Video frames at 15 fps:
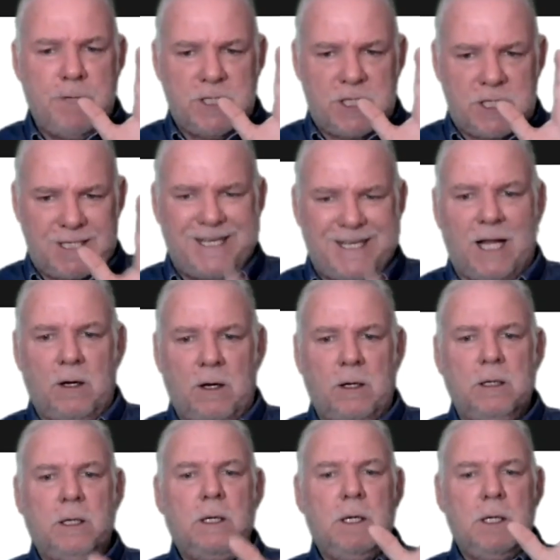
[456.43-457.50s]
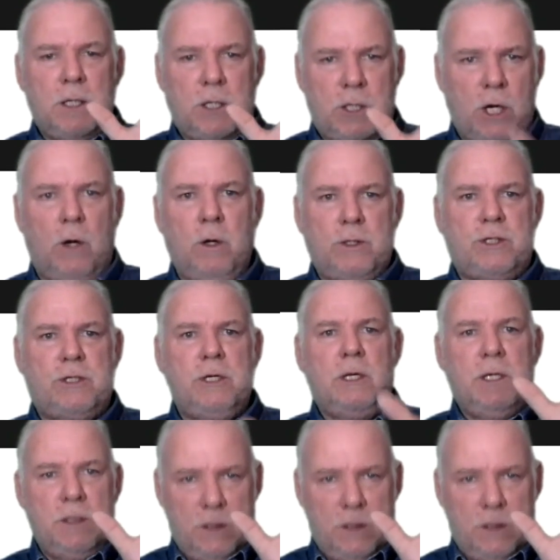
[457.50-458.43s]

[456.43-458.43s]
stellar coach,